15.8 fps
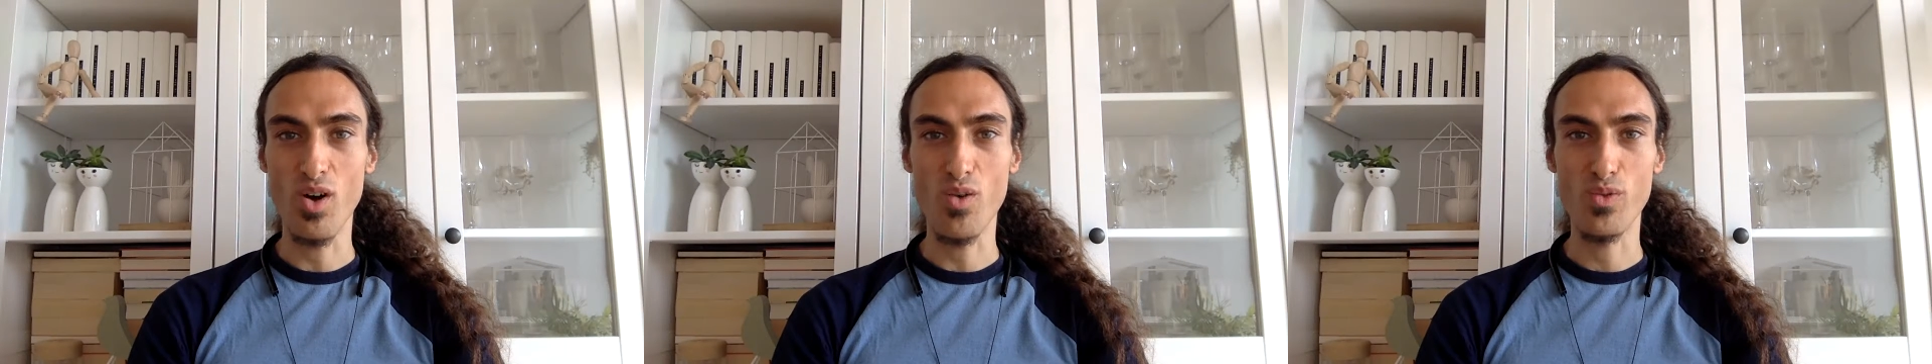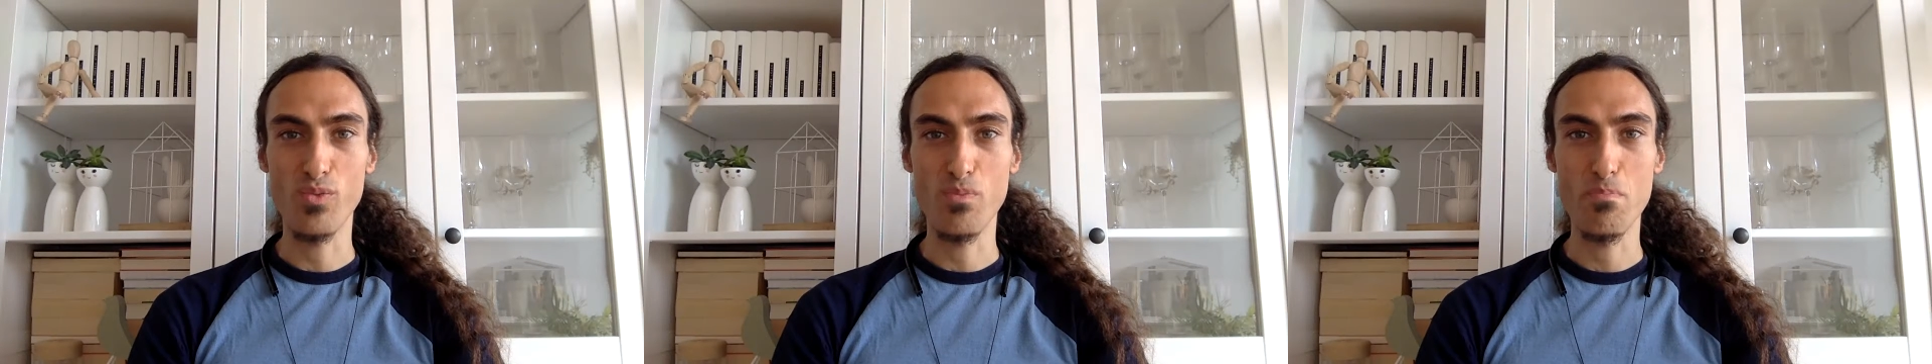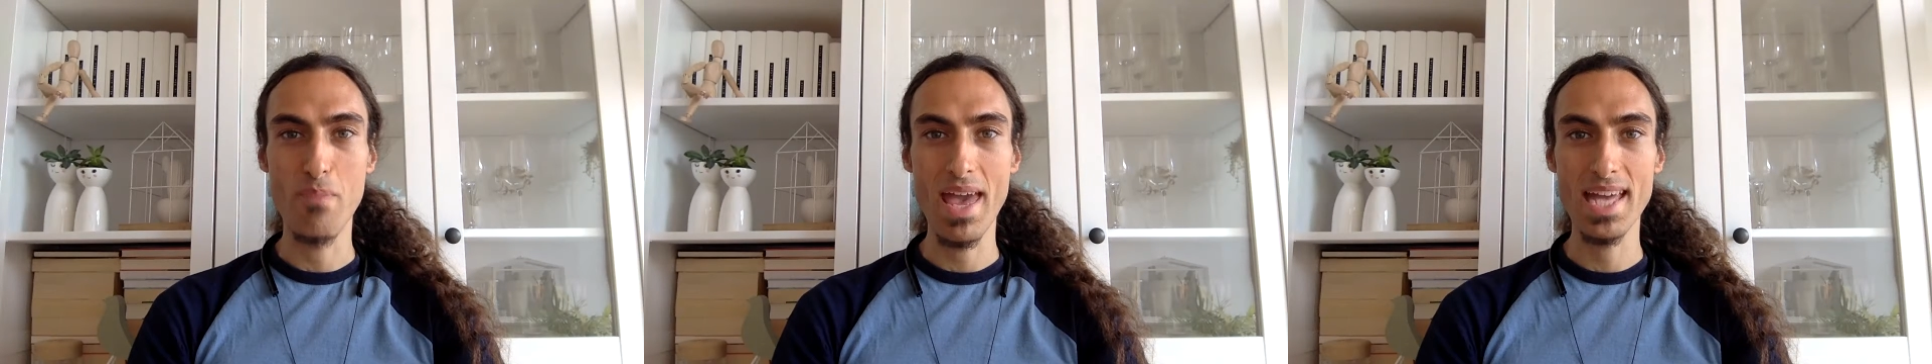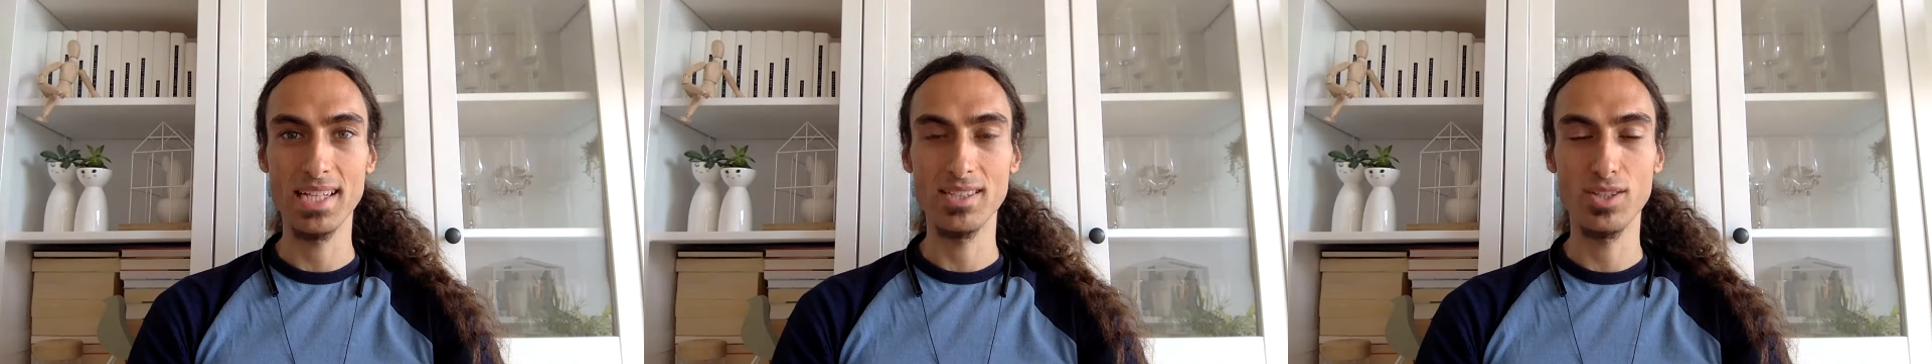of May